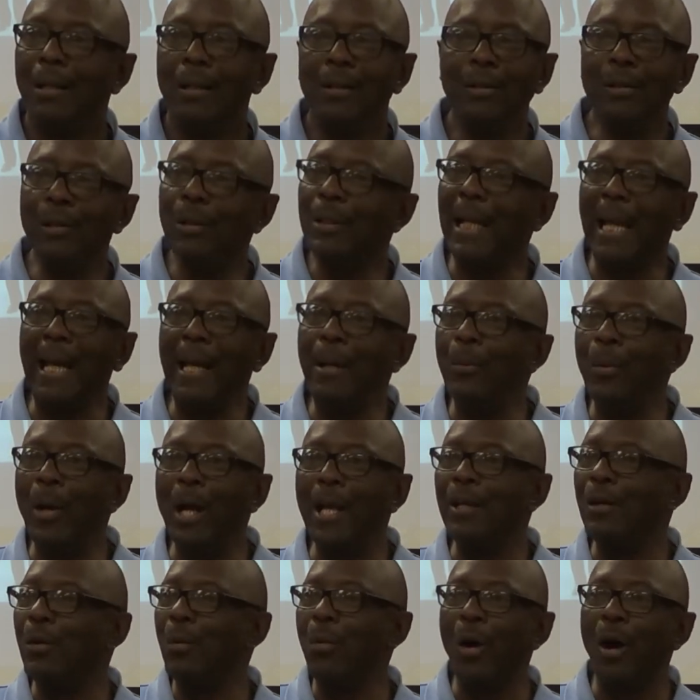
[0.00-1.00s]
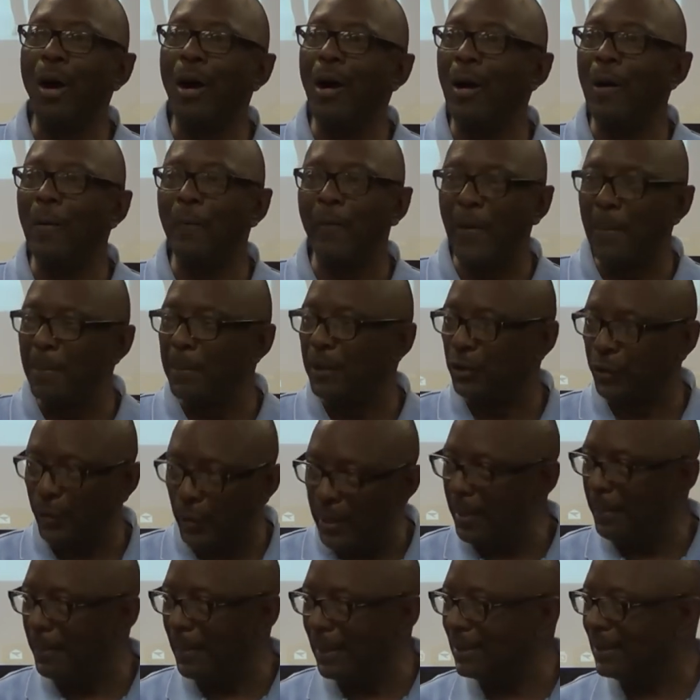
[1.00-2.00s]
You can't run the world from the
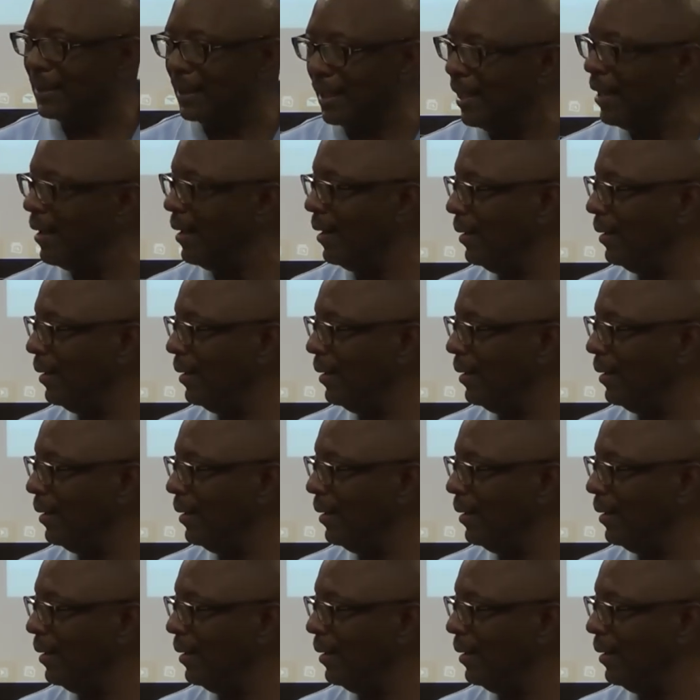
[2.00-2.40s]
treatment center.